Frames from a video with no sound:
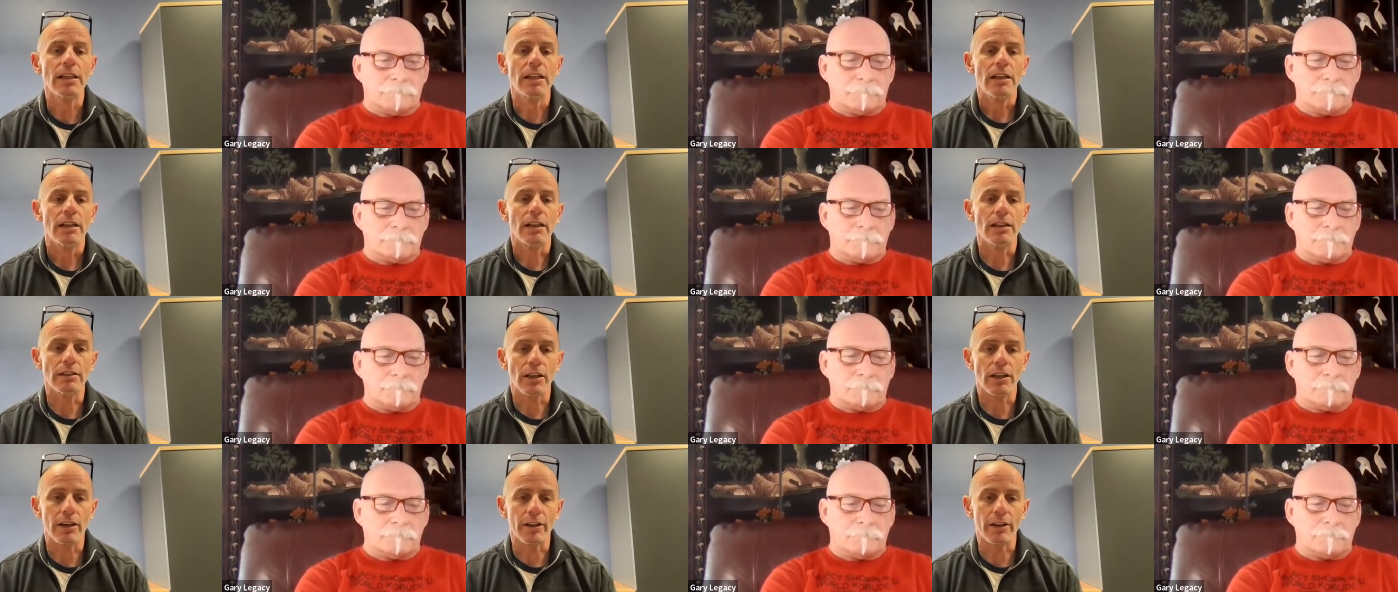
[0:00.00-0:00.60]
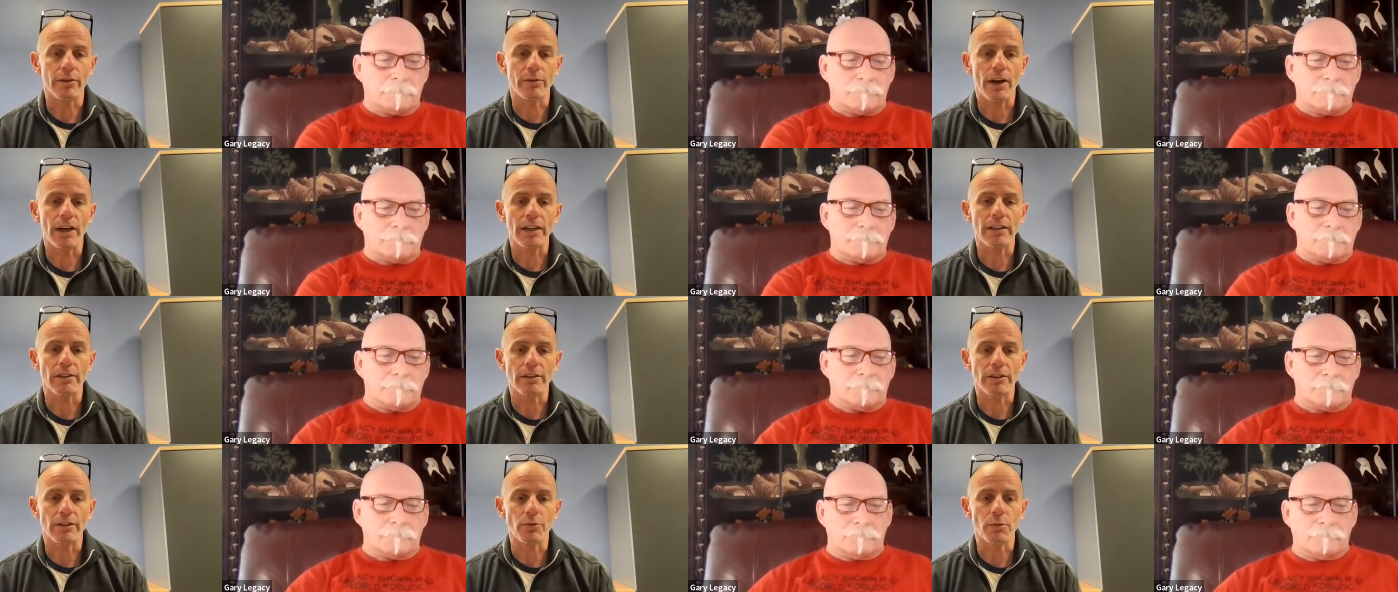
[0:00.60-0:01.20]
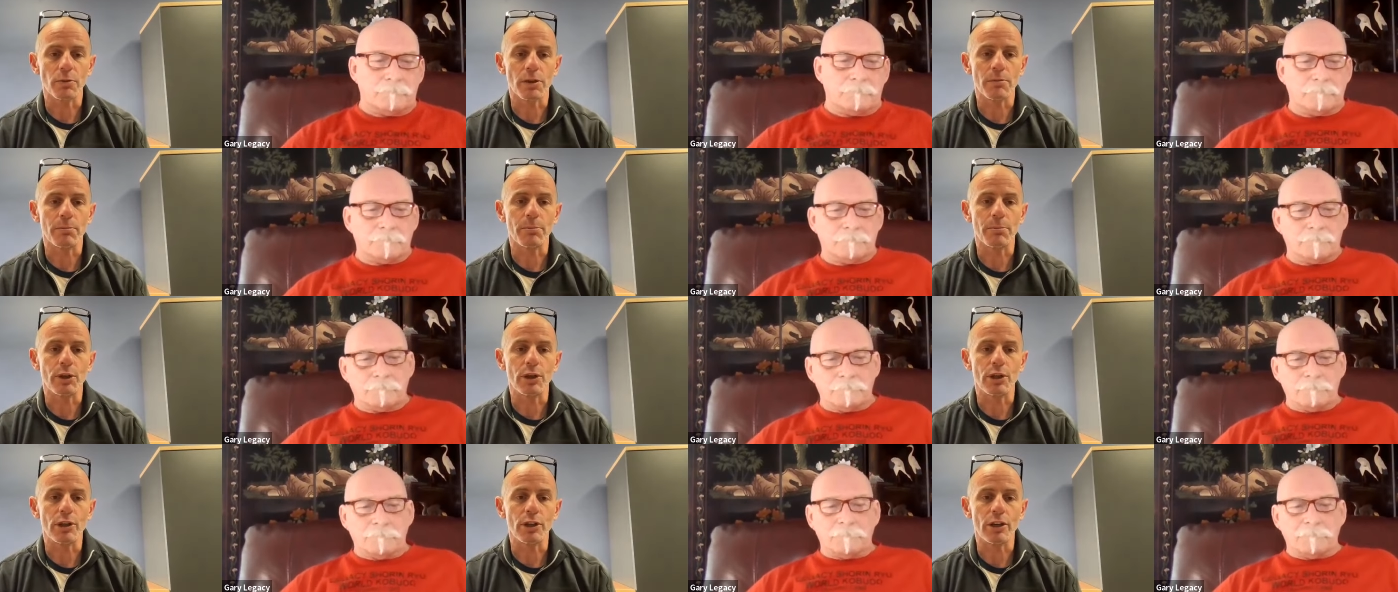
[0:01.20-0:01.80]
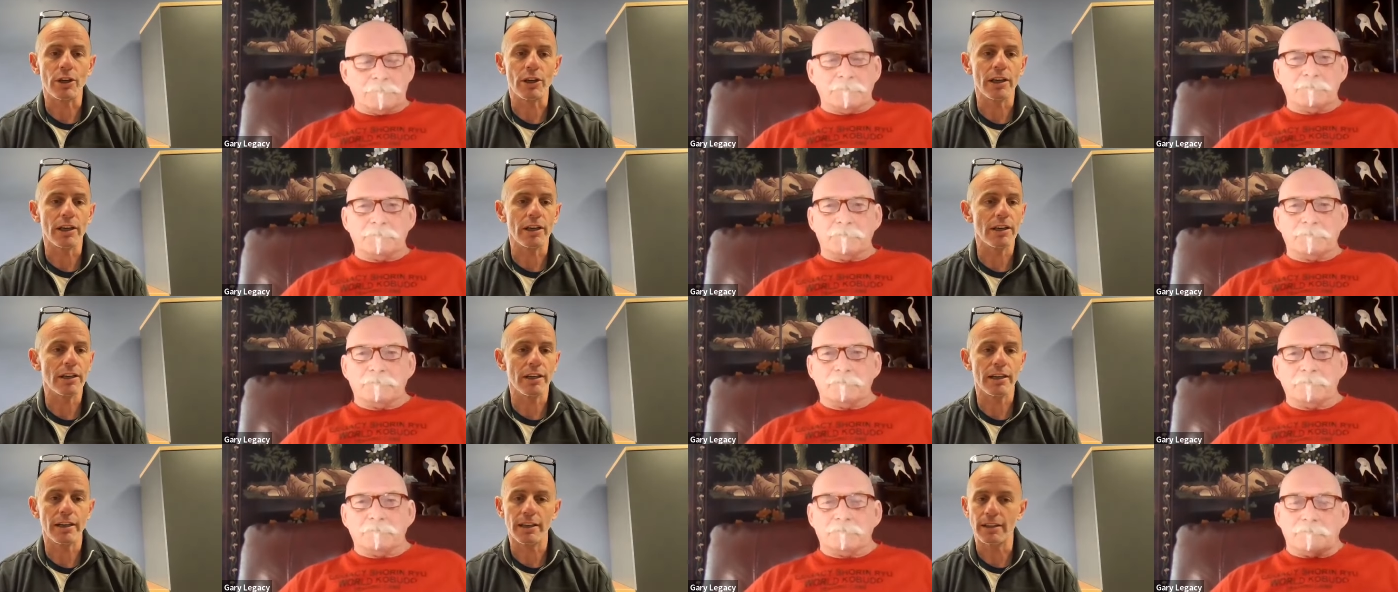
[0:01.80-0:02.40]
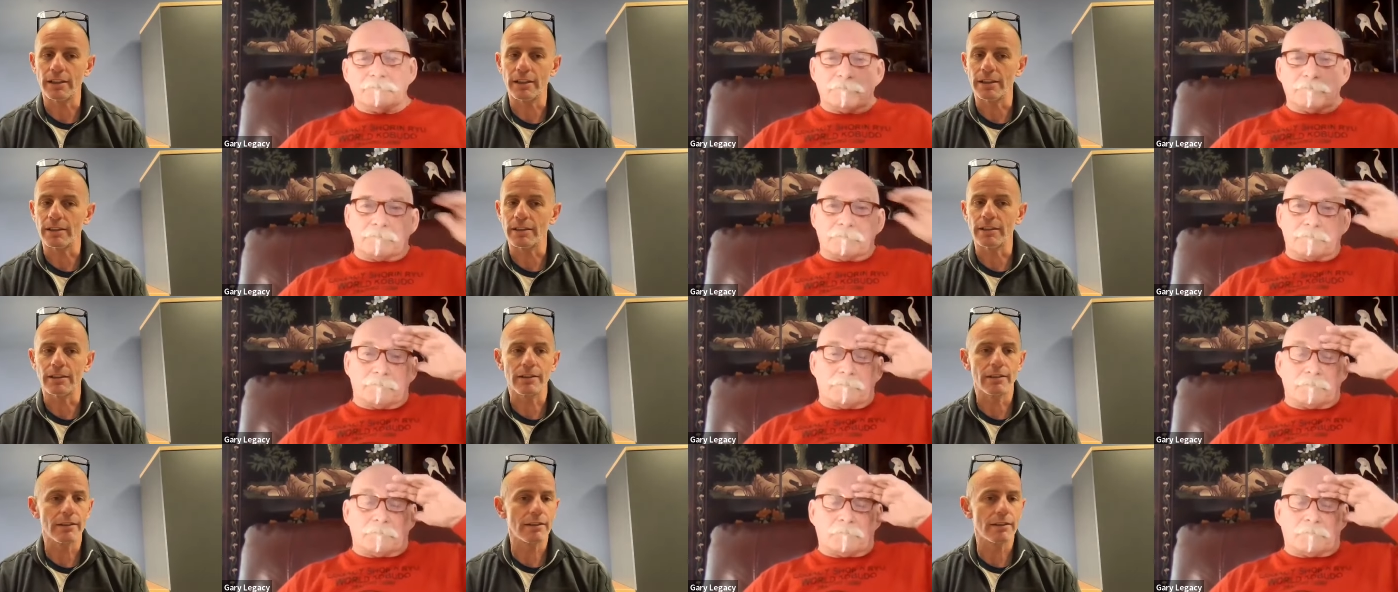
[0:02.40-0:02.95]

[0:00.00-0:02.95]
Speaker 1: a lot of the records were burned and